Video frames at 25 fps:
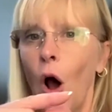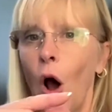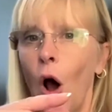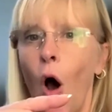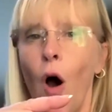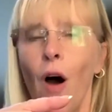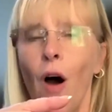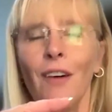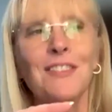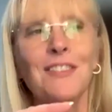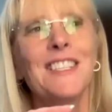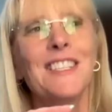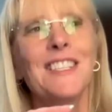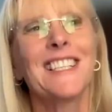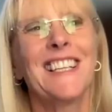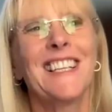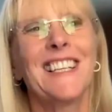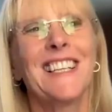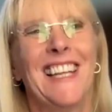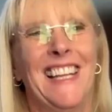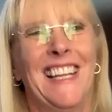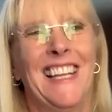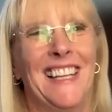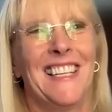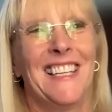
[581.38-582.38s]

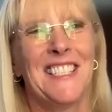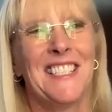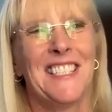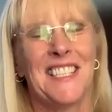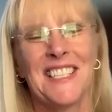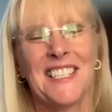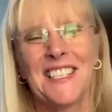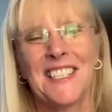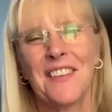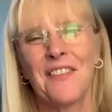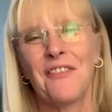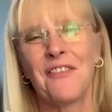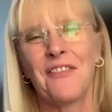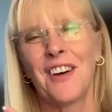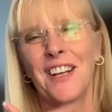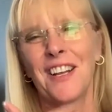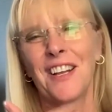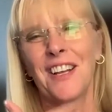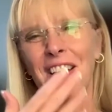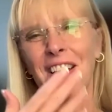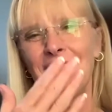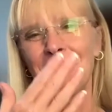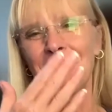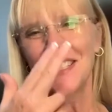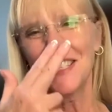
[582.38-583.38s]
often, this is a
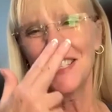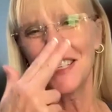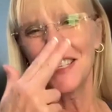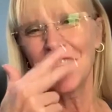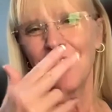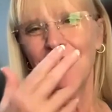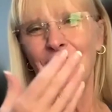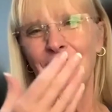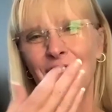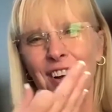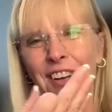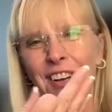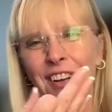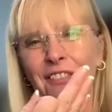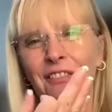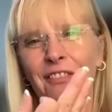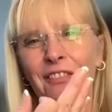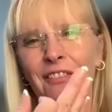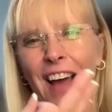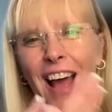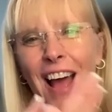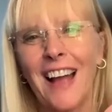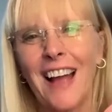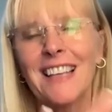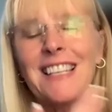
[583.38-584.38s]
fun
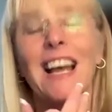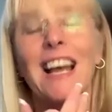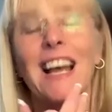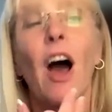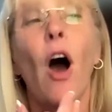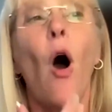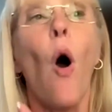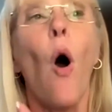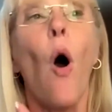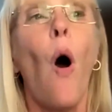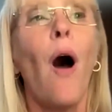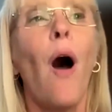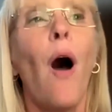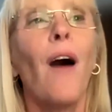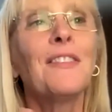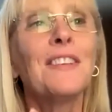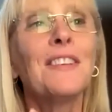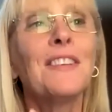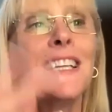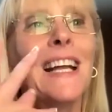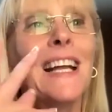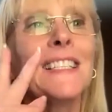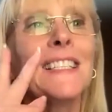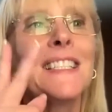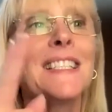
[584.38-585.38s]
fact.
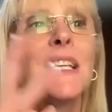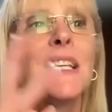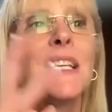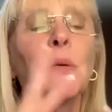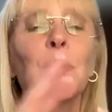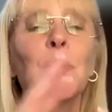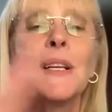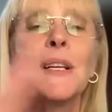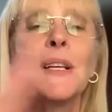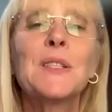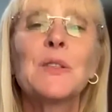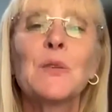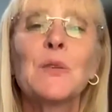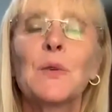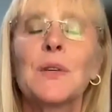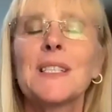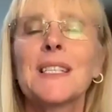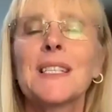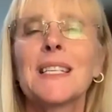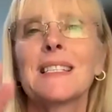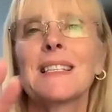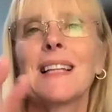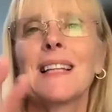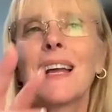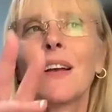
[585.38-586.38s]
Often I see
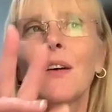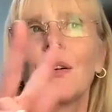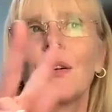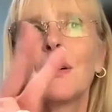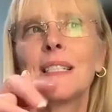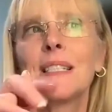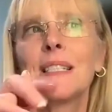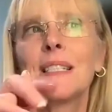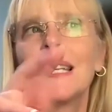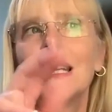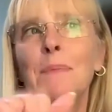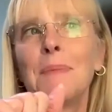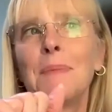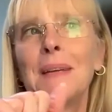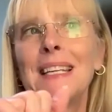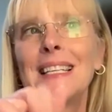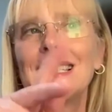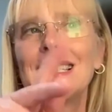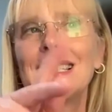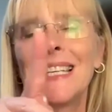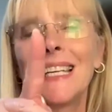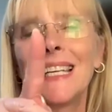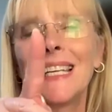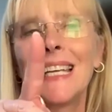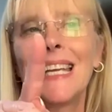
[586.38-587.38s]
resources like on
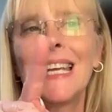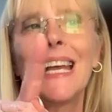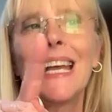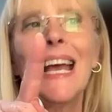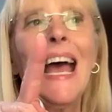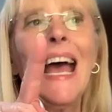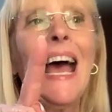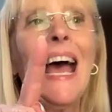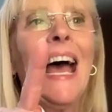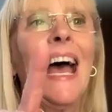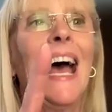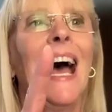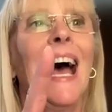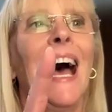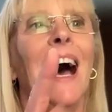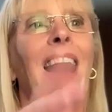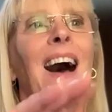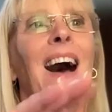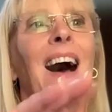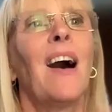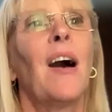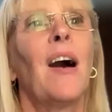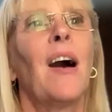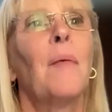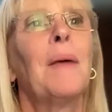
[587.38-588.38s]
TPT
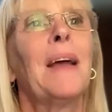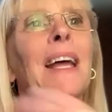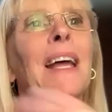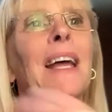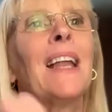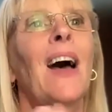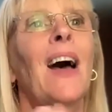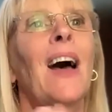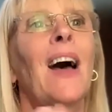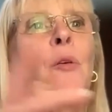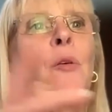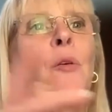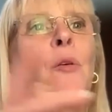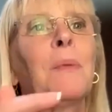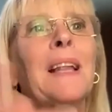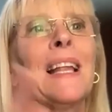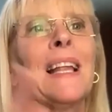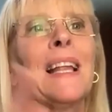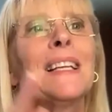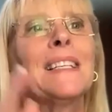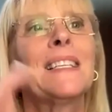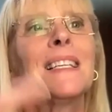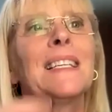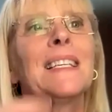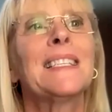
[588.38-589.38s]
and other
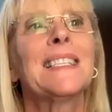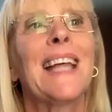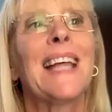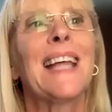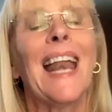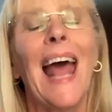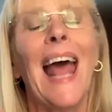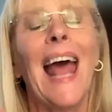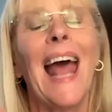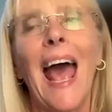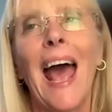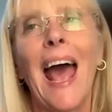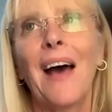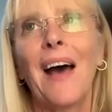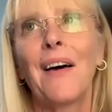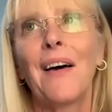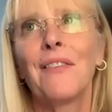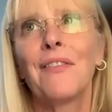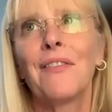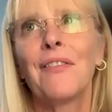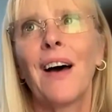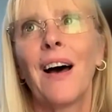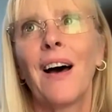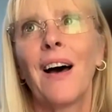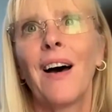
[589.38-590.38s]
places that
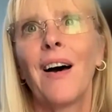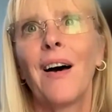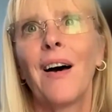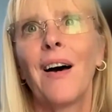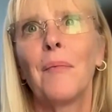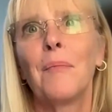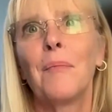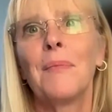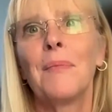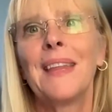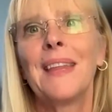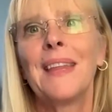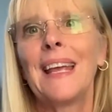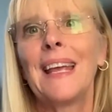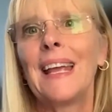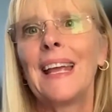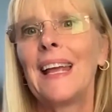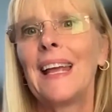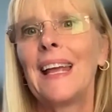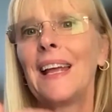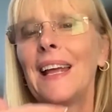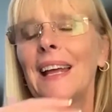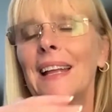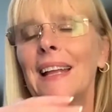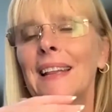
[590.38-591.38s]
have
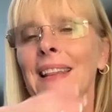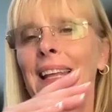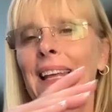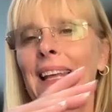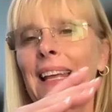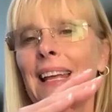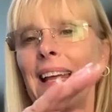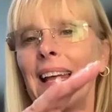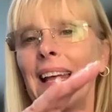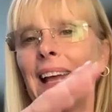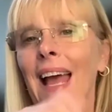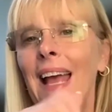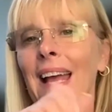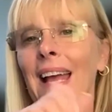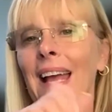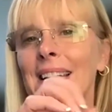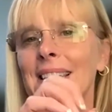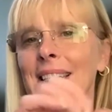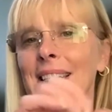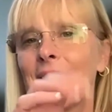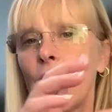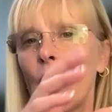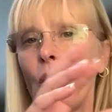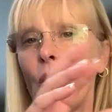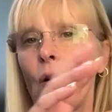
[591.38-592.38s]
the
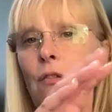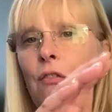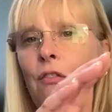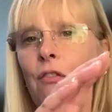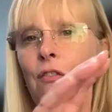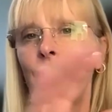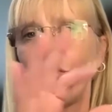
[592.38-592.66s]
ASL